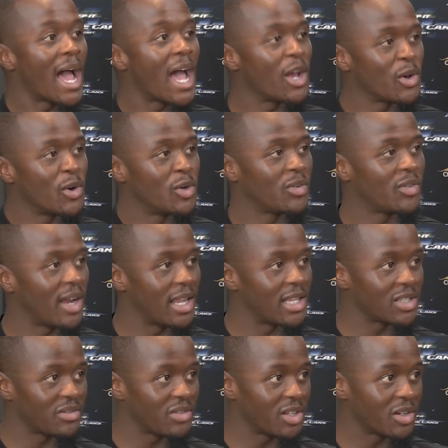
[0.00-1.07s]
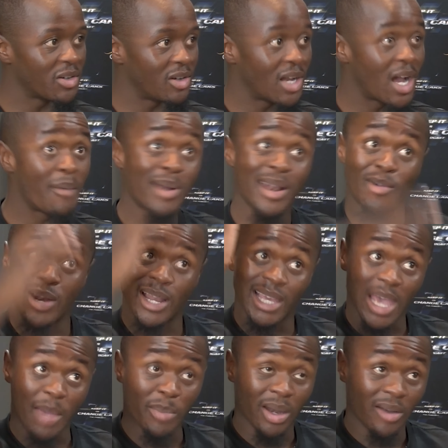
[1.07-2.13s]
I go and finance a vehicle, I want to
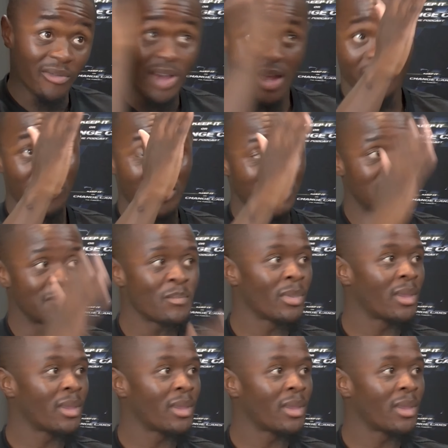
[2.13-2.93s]
cap it at 5 years.